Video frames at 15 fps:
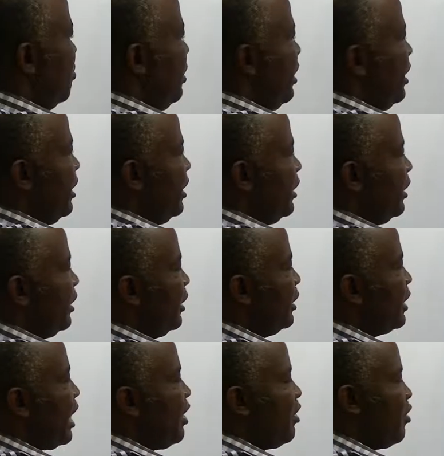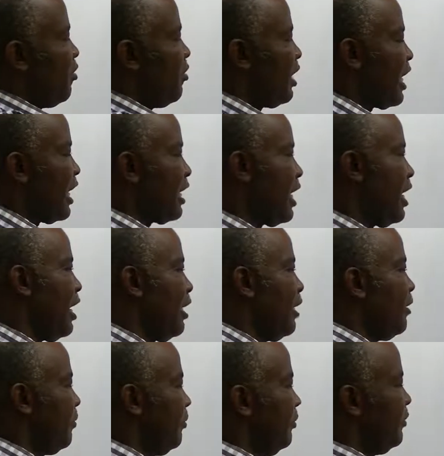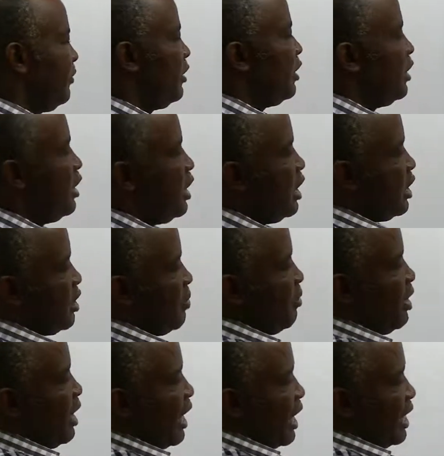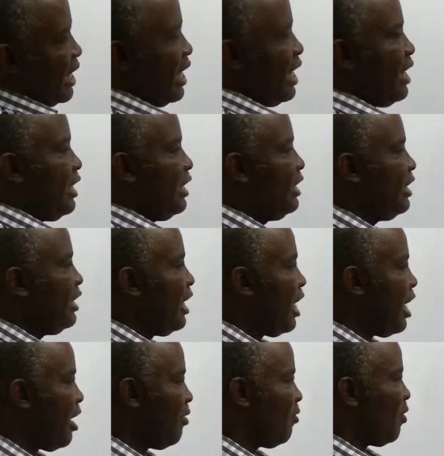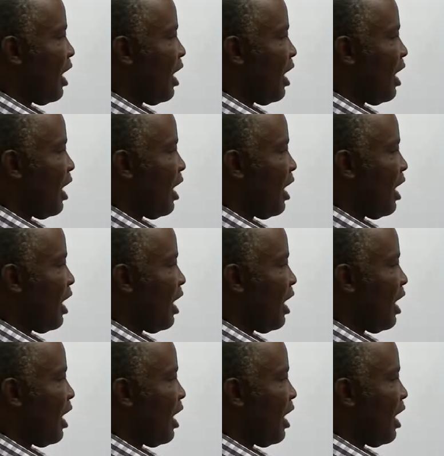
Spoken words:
B. Size of a cation. Smaller cations have